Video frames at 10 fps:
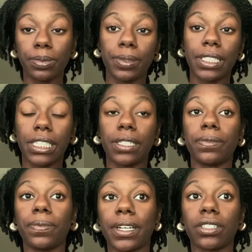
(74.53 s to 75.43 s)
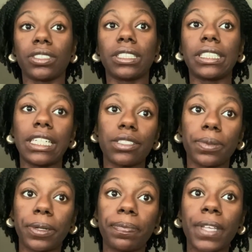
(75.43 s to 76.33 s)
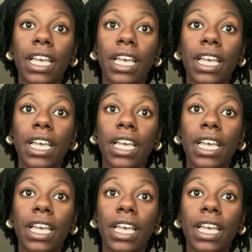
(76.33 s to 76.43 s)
pretty regularly as well.